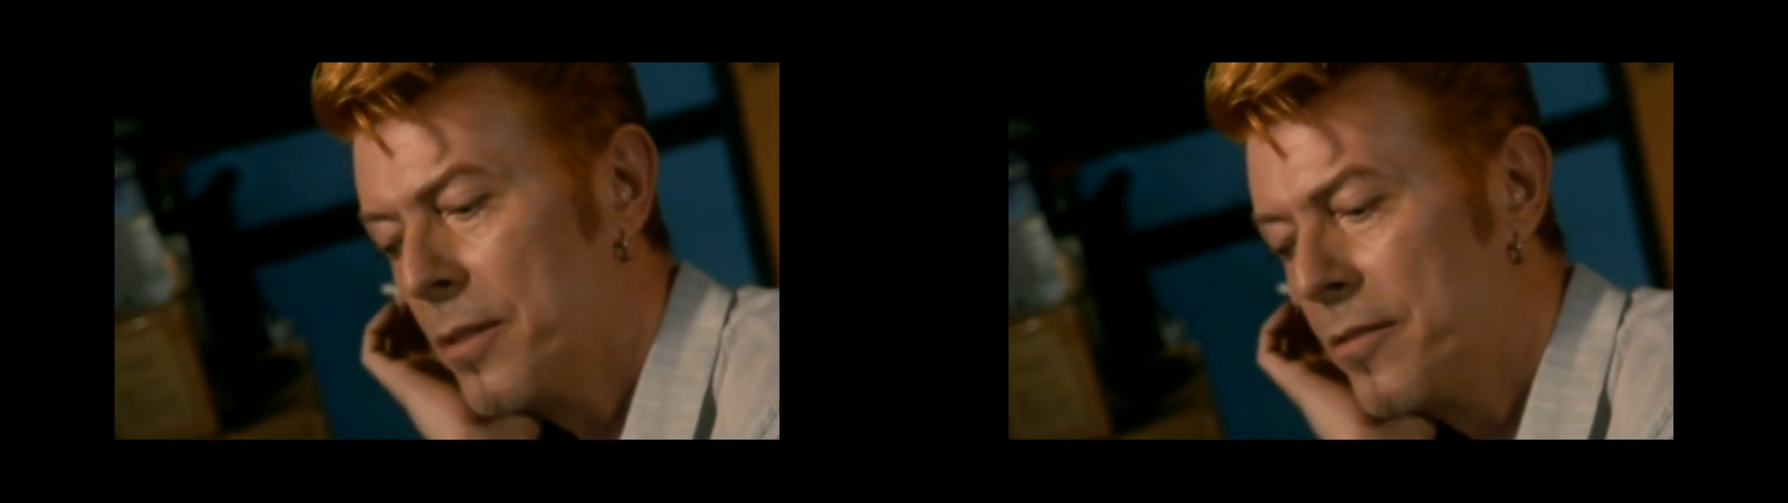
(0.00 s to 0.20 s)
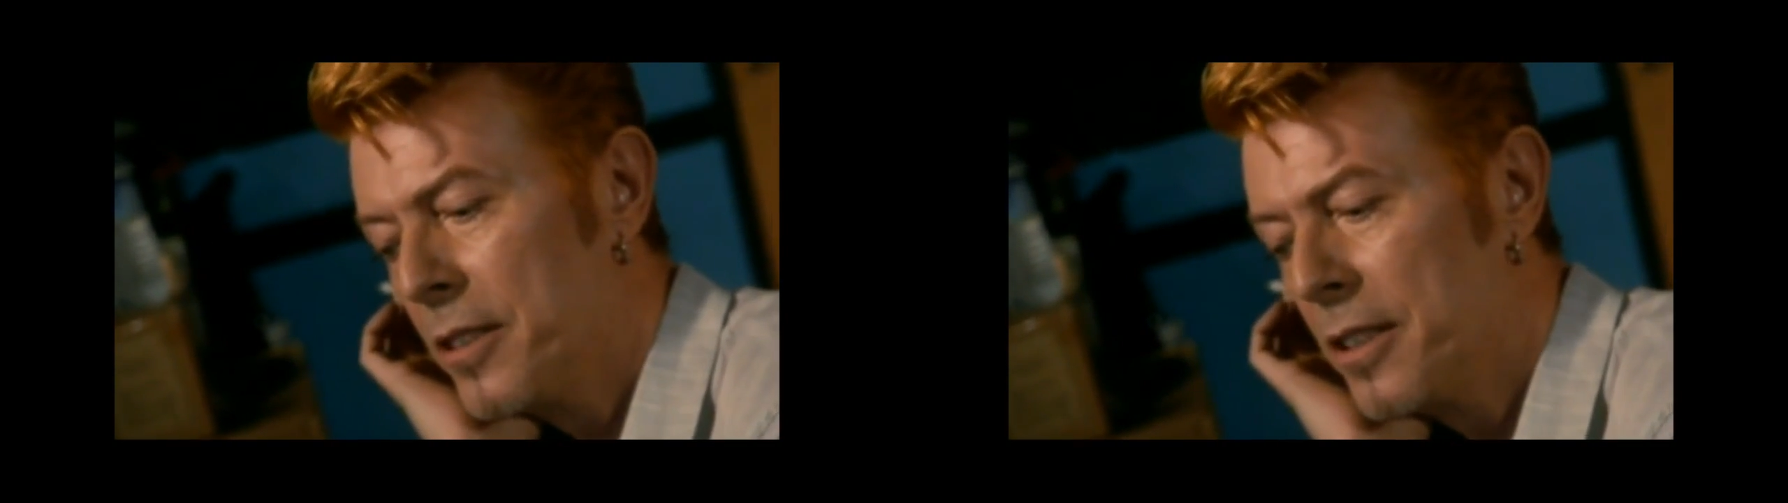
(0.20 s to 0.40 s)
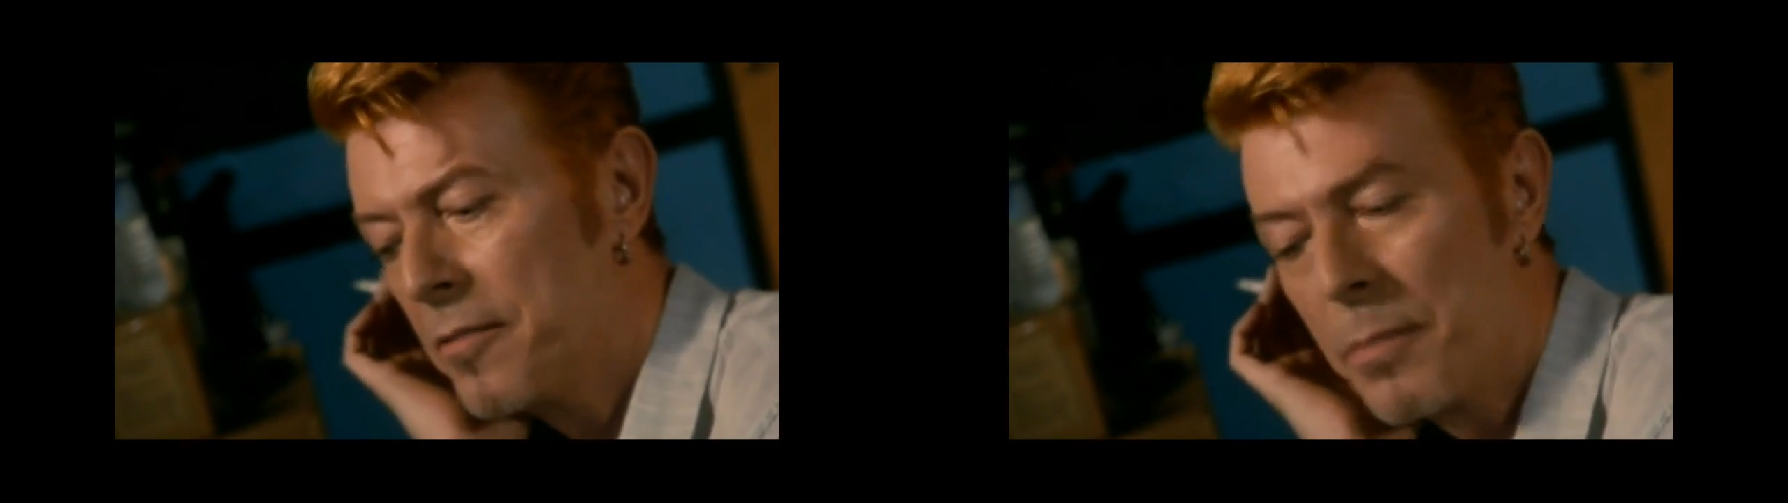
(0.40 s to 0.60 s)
of